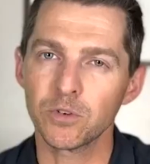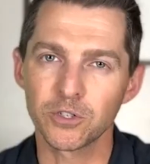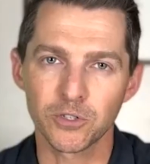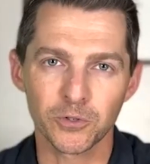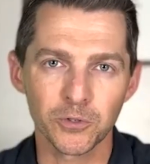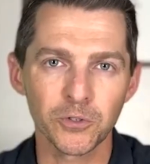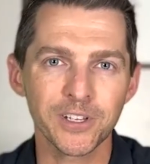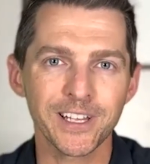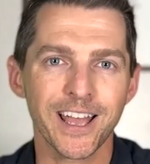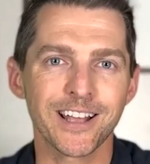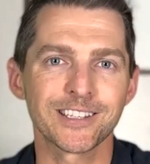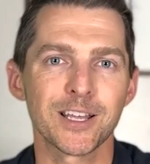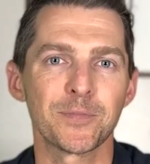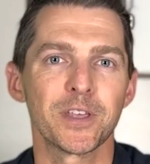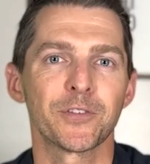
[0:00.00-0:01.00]
truly has
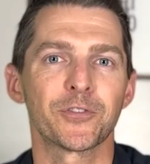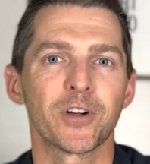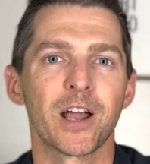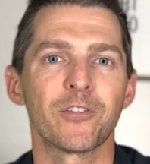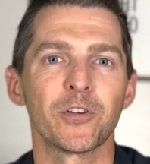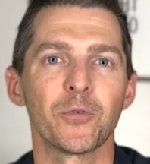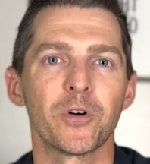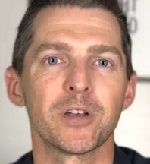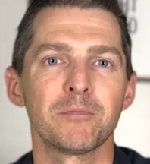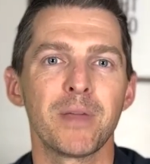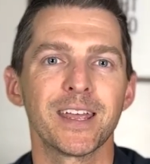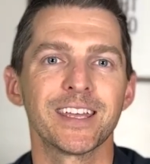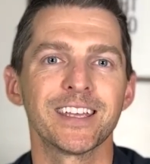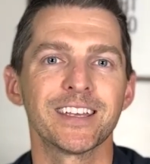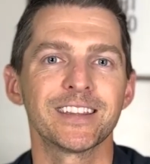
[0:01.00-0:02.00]
something for everyone,
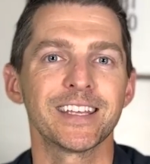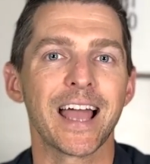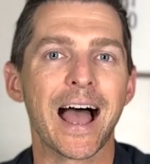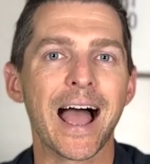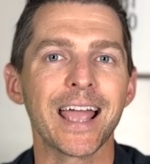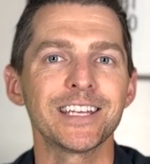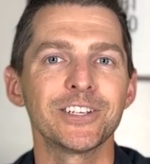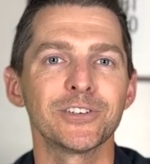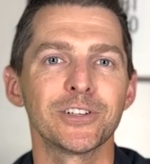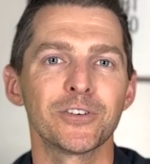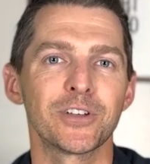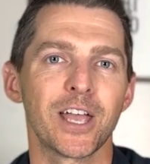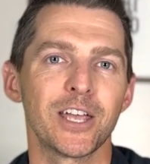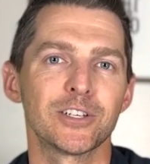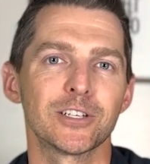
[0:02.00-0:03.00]
making it the ideal
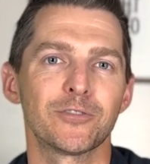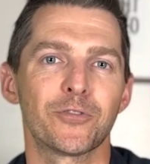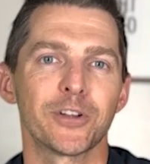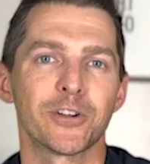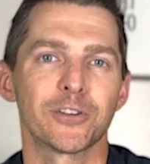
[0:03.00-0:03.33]
location for your